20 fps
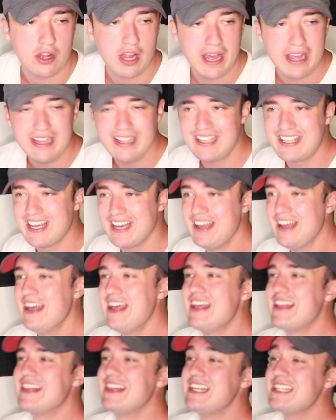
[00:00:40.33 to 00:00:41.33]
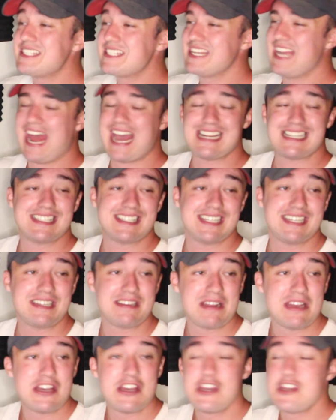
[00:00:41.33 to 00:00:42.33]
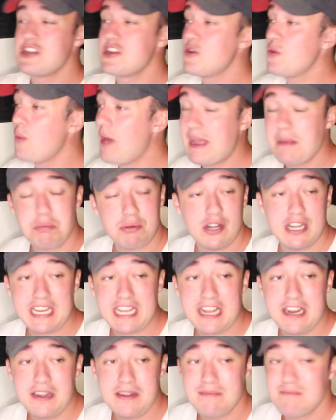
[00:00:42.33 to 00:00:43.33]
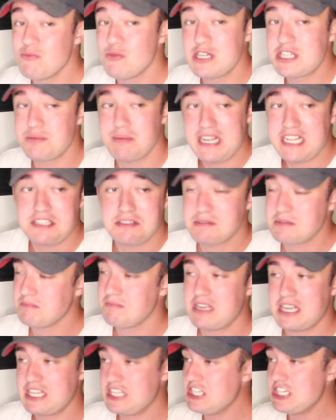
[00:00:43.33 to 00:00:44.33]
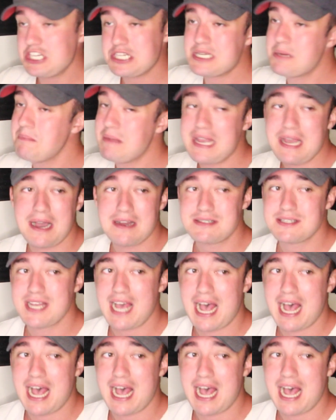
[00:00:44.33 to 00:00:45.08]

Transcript: Like, listen, Addison, you're way prettier, which means you should be on